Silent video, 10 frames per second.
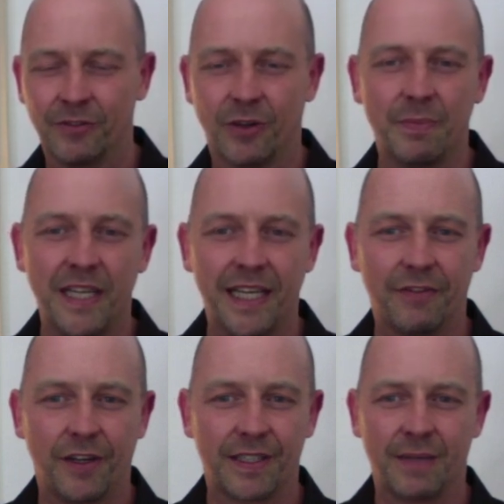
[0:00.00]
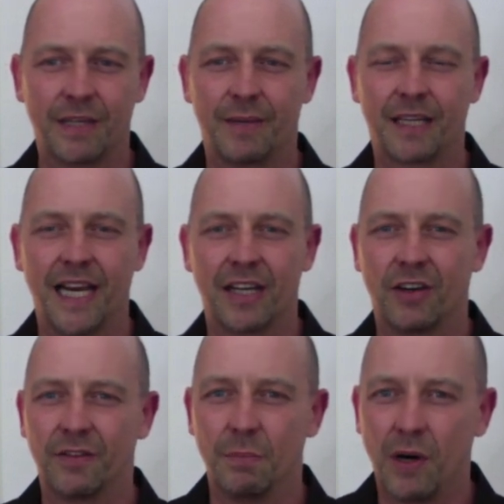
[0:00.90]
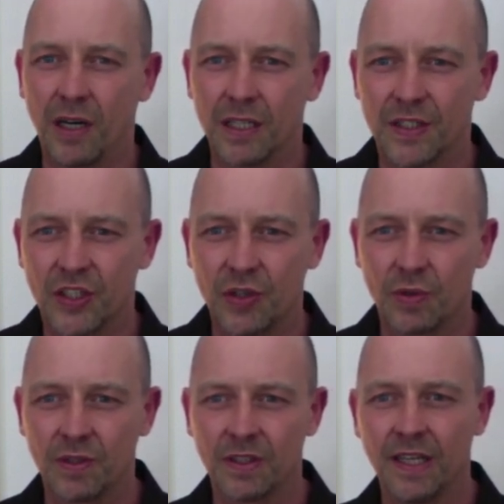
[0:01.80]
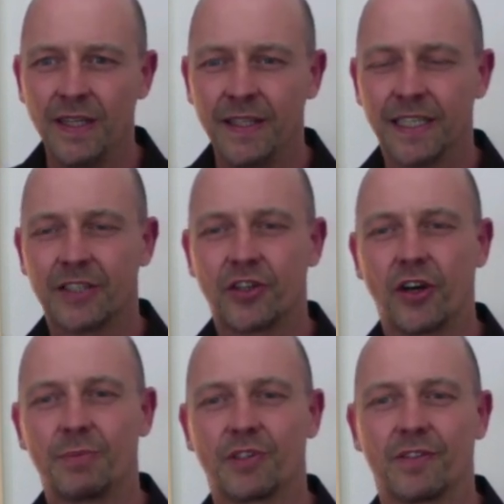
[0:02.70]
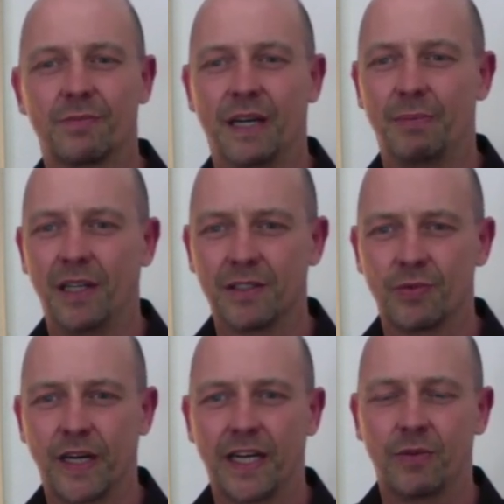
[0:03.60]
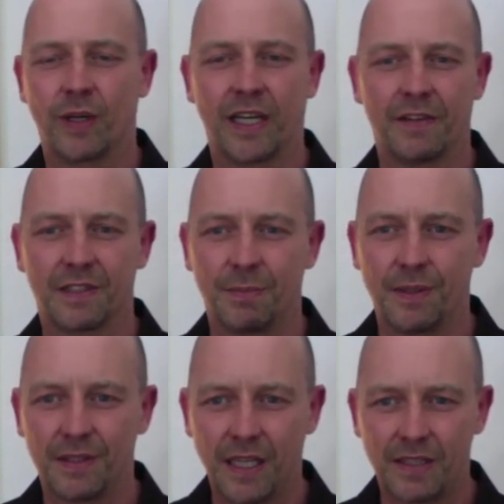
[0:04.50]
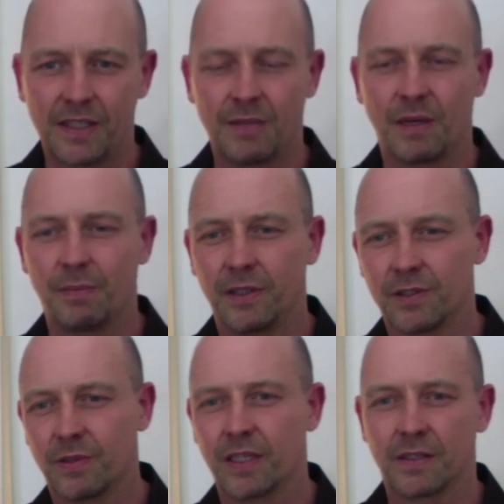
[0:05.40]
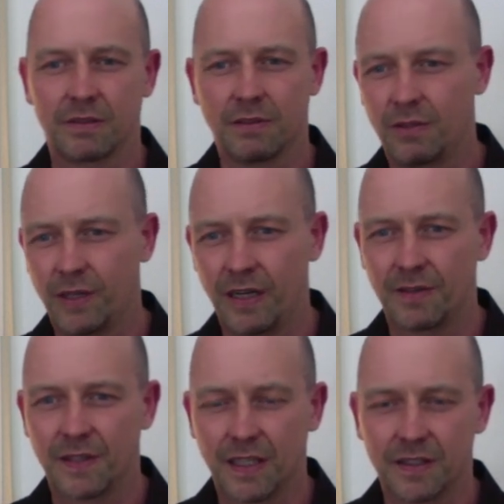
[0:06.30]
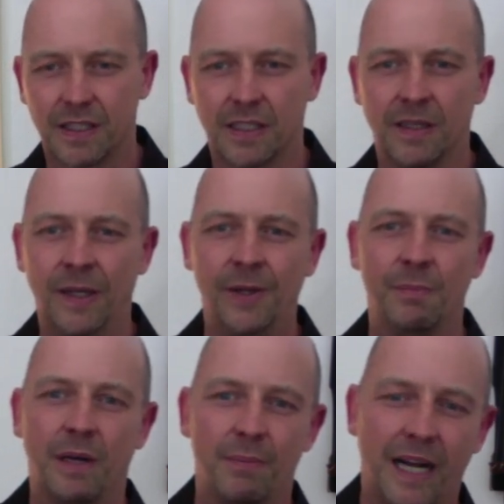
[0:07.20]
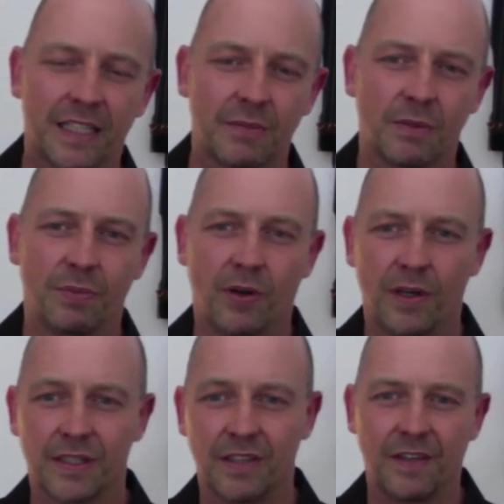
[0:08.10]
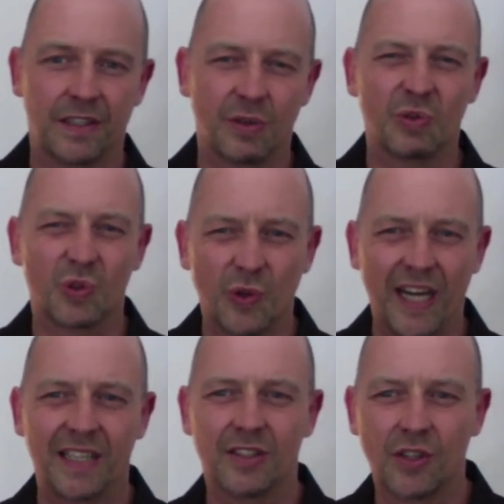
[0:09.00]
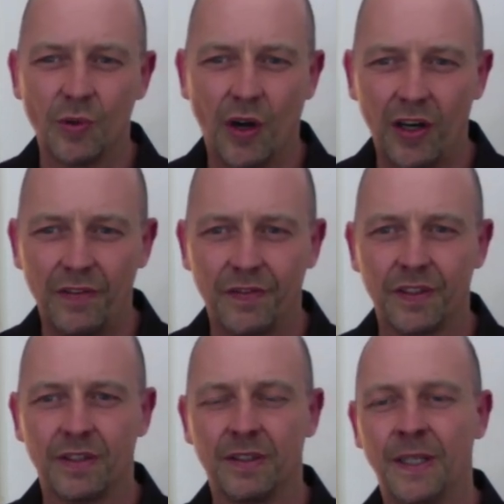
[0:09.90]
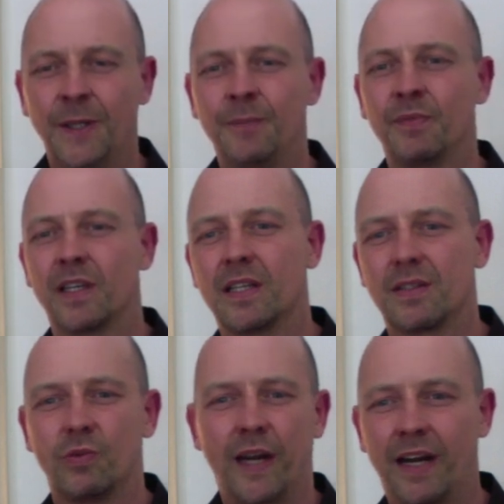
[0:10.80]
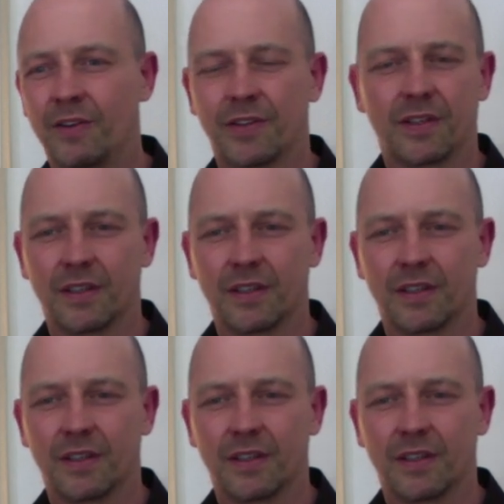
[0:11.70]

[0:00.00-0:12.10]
For me, for example, I'm kind of a model student in terms of my pulse rate. When I have CP60, my pulse rate is around 60. My maximum pause, if I don't train it too often, is around